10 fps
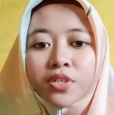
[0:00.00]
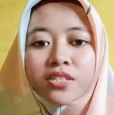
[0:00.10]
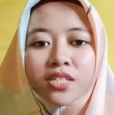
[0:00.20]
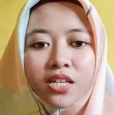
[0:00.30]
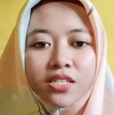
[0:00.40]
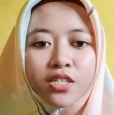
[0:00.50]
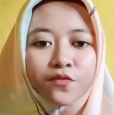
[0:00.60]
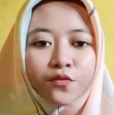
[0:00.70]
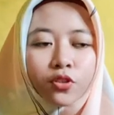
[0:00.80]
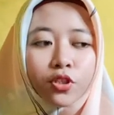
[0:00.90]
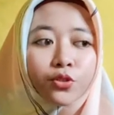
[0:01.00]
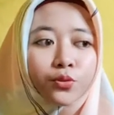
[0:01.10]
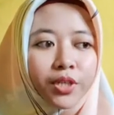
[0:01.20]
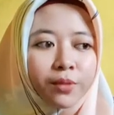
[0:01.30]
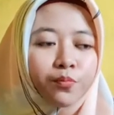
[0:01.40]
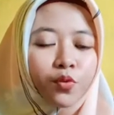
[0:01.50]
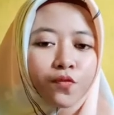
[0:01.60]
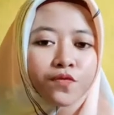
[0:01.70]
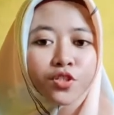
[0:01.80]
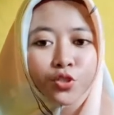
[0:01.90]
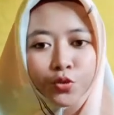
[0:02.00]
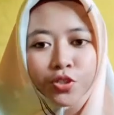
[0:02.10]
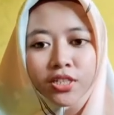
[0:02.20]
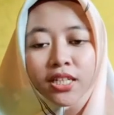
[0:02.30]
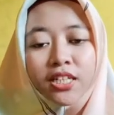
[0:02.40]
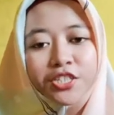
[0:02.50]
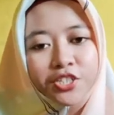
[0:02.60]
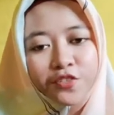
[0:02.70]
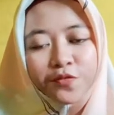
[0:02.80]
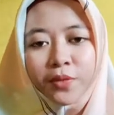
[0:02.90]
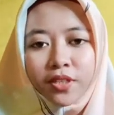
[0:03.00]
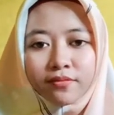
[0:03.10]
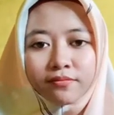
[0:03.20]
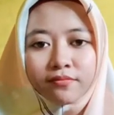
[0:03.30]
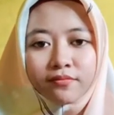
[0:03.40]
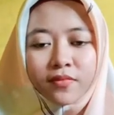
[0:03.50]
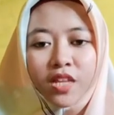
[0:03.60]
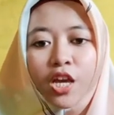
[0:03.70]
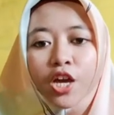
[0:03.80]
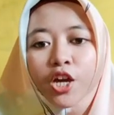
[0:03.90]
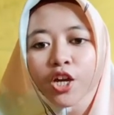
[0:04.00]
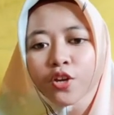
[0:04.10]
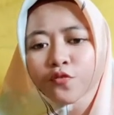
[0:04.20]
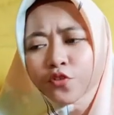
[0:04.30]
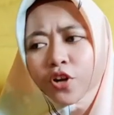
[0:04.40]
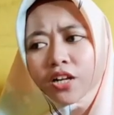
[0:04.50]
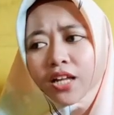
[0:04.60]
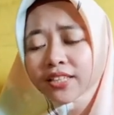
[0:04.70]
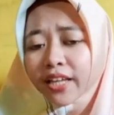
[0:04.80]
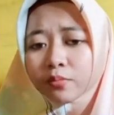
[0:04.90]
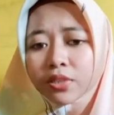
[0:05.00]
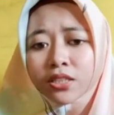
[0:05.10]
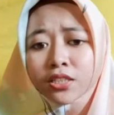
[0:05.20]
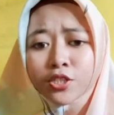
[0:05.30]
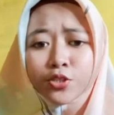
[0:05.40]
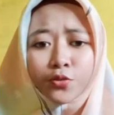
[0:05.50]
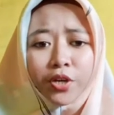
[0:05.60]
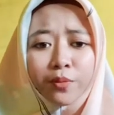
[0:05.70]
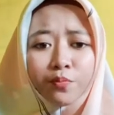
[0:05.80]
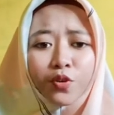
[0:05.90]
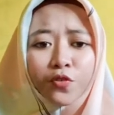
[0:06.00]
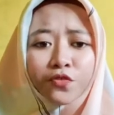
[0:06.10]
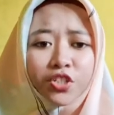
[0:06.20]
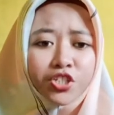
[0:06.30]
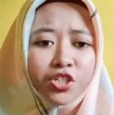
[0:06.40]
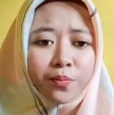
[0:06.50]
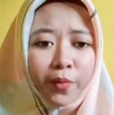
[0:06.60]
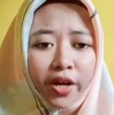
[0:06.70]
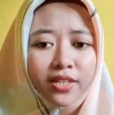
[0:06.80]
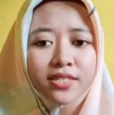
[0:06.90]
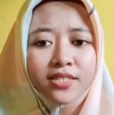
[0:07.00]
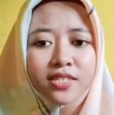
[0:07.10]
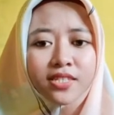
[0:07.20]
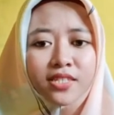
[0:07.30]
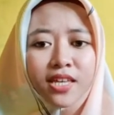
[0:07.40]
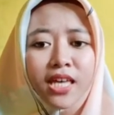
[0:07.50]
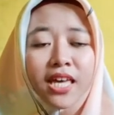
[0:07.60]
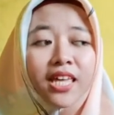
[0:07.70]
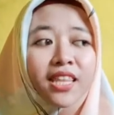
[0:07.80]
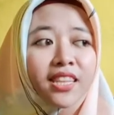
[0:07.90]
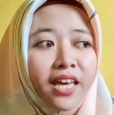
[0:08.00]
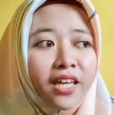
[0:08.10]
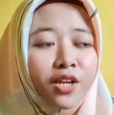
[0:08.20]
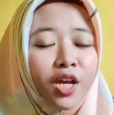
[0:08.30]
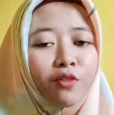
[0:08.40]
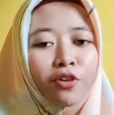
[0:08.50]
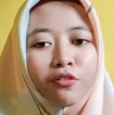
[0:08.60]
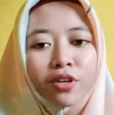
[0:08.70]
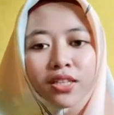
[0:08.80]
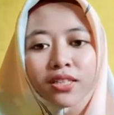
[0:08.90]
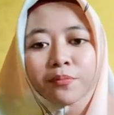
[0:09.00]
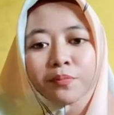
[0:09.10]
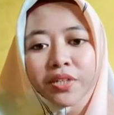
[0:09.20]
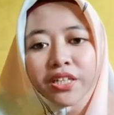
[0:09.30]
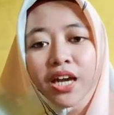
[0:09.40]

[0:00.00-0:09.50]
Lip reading: be successful to improve student achievement. If we are unable to improve teacher practices, then we will be